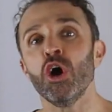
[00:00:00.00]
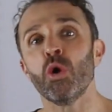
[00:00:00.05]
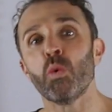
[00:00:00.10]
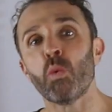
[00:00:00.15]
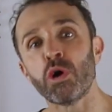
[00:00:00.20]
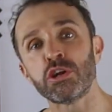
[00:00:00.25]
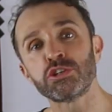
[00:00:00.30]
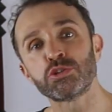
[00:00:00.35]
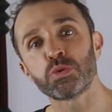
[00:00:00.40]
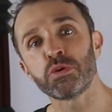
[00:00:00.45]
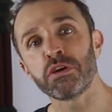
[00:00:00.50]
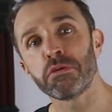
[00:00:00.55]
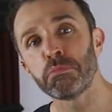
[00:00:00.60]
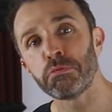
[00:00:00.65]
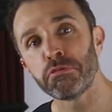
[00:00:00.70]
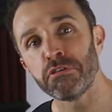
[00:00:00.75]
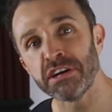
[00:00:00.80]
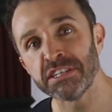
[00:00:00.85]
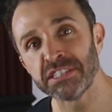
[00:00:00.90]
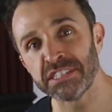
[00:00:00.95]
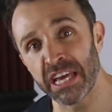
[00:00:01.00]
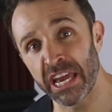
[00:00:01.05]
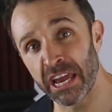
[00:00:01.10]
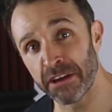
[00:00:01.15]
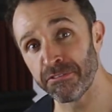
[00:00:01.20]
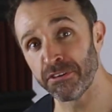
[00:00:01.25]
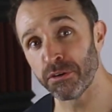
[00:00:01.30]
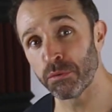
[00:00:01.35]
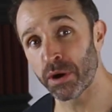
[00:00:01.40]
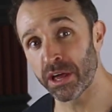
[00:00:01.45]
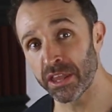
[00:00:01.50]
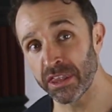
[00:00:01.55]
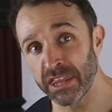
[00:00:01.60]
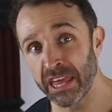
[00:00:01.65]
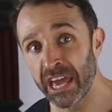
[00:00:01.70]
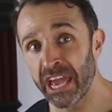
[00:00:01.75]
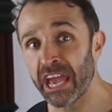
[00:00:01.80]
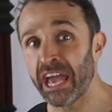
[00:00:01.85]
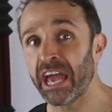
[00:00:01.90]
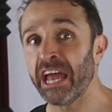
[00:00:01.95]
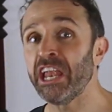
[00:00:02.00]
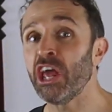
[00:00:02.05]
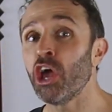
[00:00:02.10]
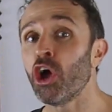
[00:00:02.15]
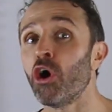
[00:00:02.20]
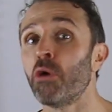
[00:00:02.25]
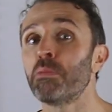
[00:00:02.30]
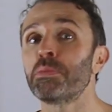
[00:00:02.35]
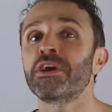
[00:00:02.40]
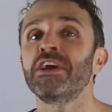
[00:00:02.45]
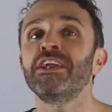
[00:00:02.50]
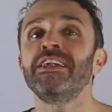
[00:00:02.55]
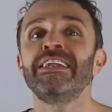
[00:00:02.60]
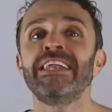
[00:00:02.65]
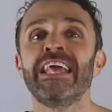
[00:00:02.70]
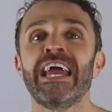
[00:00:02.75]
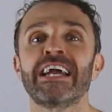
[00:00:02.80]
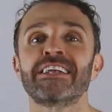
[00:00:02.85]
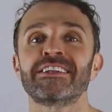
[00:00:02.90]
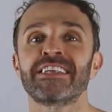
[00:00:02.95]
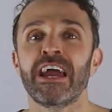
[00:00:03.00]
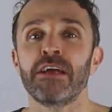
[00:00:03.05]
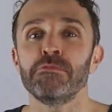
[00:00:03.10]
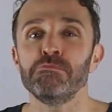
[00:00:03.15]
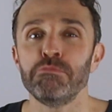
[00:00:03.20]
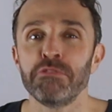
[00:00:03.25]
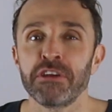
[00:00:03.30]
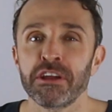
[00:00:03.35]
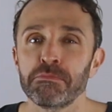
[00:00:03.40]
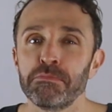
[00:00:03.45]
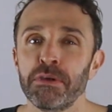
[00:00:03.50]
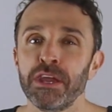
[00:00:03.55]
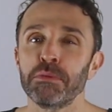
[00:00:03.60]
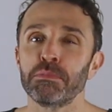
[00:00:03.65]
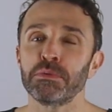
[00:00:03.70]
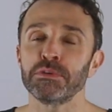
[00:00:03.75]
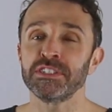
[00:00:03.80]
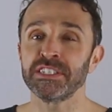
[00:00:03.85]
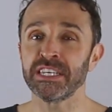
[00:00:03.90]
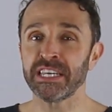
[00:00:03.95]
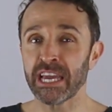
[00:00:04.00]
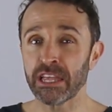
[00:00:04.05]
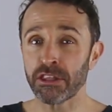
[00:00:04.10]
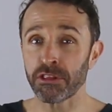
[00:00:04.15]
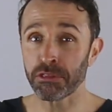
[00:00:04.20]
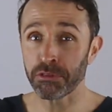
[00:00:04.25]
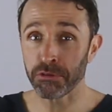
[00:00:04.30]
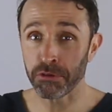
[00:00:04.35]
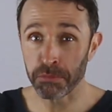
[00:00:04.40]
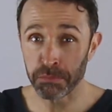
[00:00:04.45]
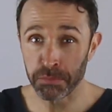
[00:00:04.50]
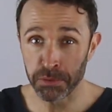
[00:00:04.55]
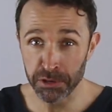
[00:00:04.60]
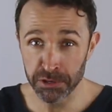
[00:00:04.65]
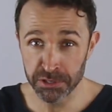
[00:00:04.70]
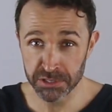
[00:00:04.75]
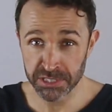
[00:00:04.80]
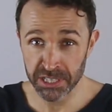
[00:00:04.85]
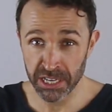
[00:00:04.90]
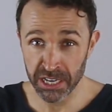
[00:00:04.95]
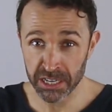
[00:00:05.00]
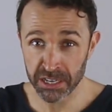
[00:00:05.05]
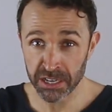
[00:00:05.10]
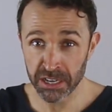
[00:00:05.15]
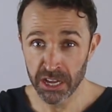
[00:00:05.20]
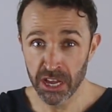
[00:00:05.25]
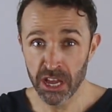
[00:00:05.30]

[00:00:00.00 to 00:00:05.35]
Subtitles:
want to impress everyone there and help connect and bring people together through music.